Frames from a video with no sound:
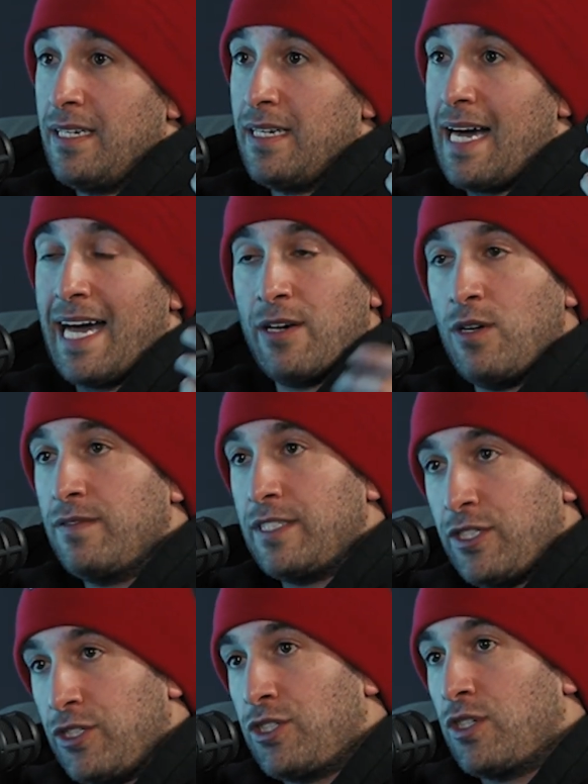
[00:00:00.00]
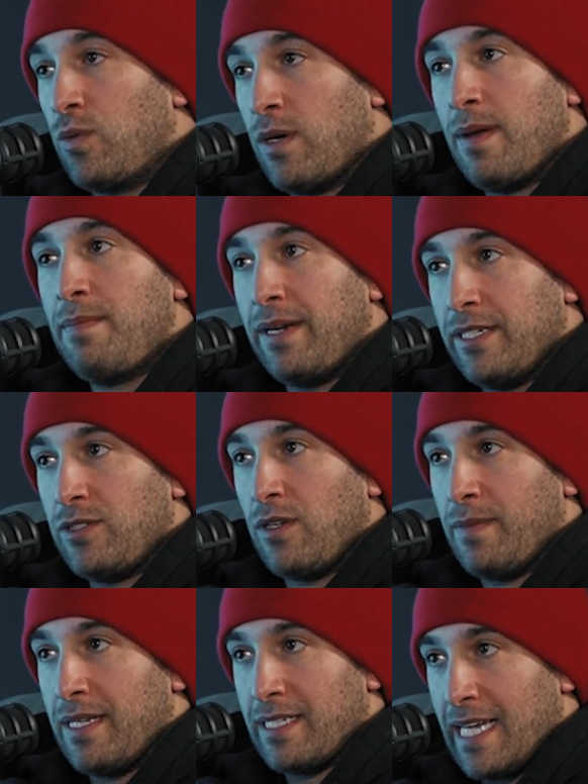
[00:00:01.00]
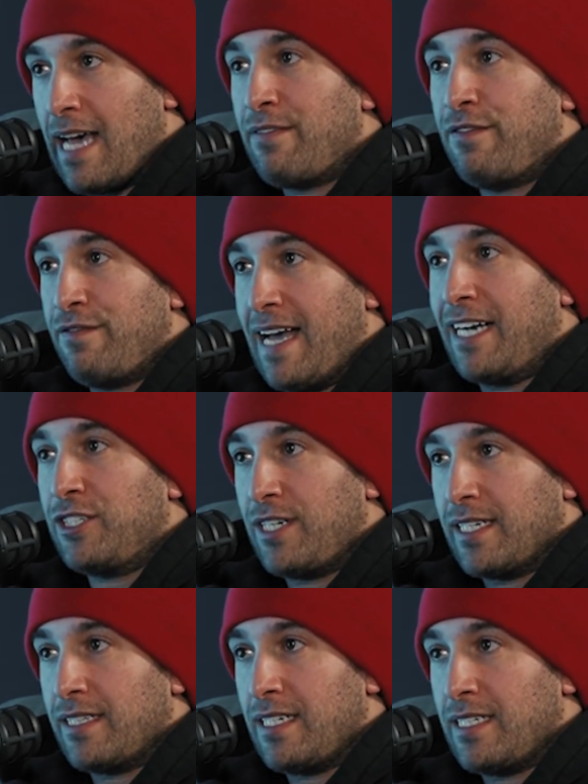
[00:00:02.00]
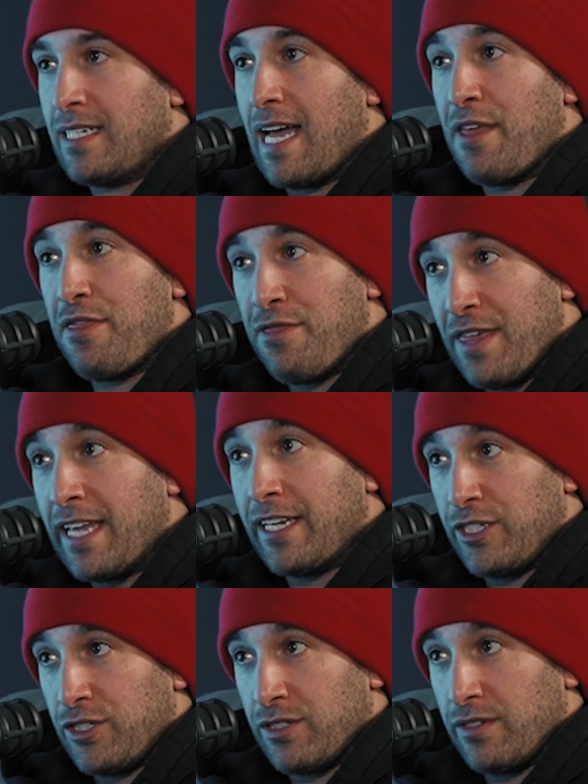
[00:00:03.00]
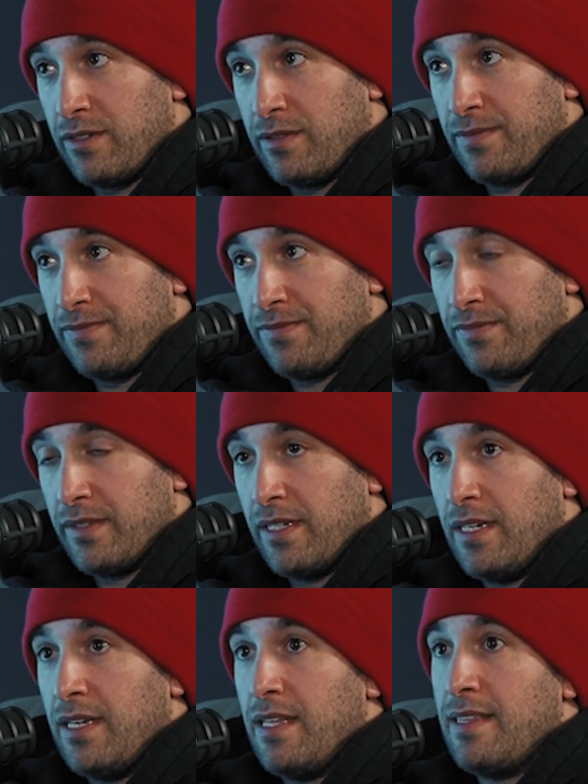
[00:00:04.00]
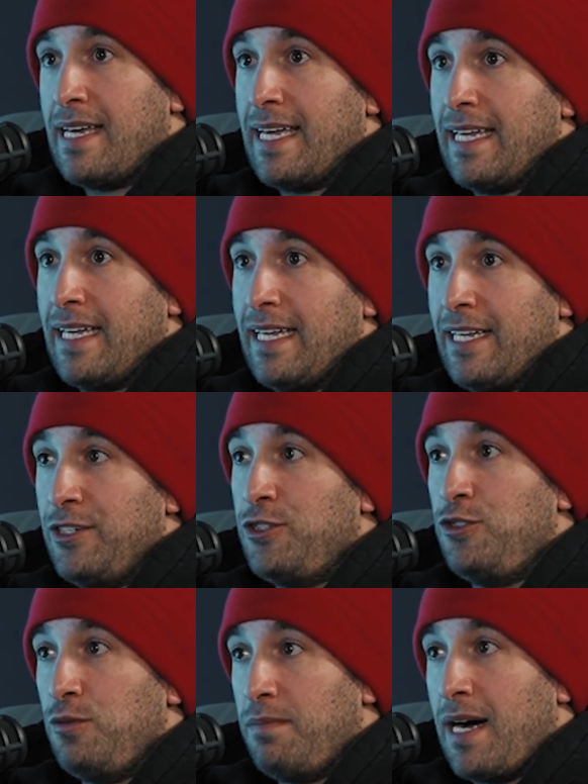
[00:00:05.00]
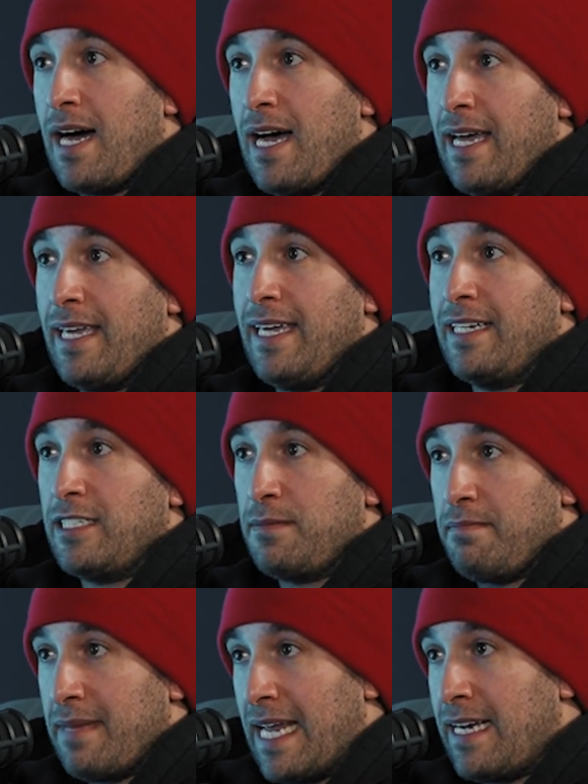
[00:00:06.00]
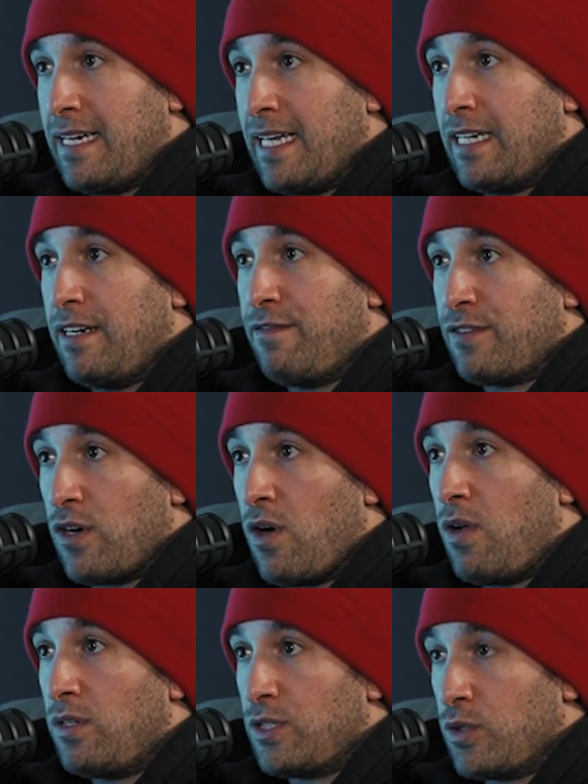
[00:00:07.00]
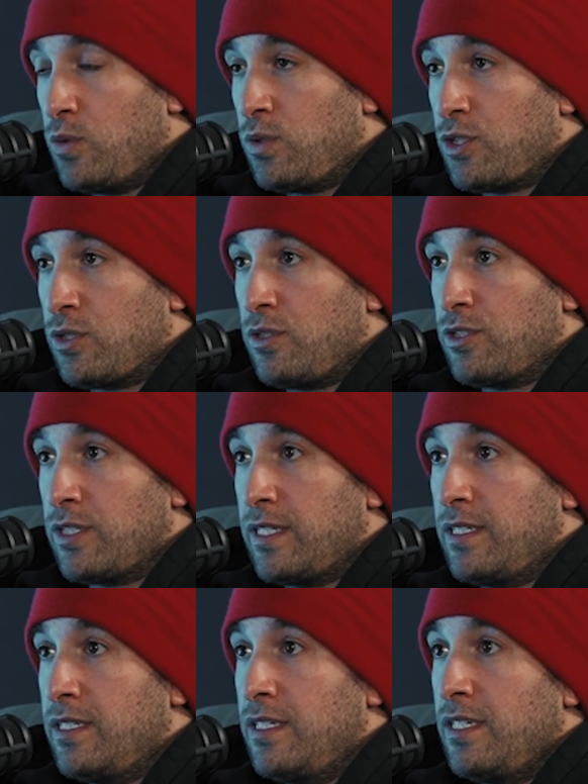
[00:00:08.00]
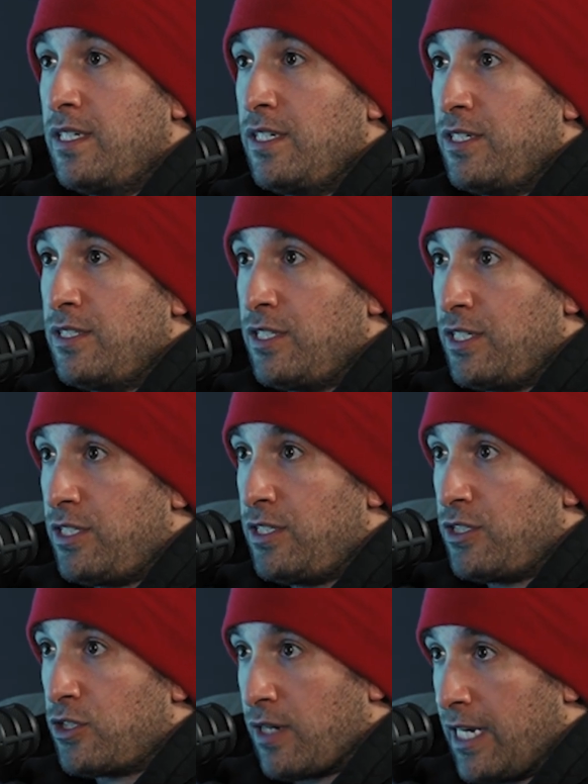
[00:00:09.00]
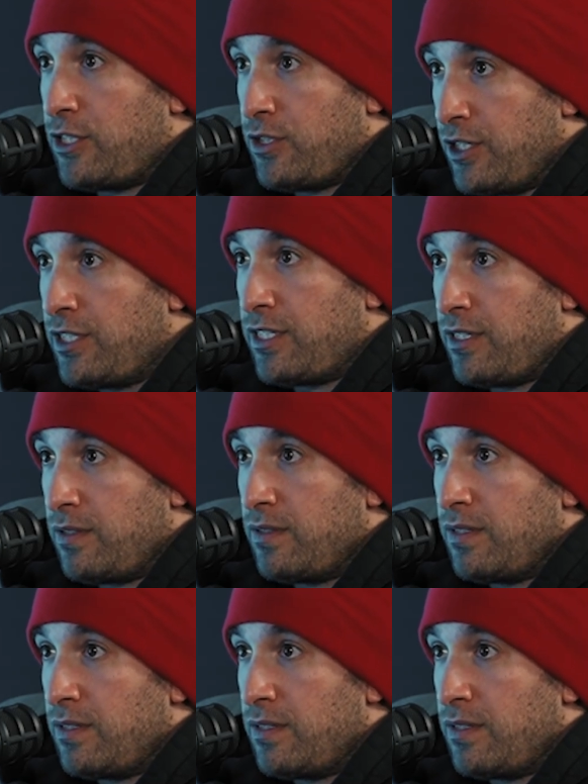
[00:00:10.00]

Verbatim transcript: I don't know if this is true. One of my buddies told me this. I haven't fact-checked this. I think it's true that in Dubai, it is mandated for all school children to train jiu-jitsu.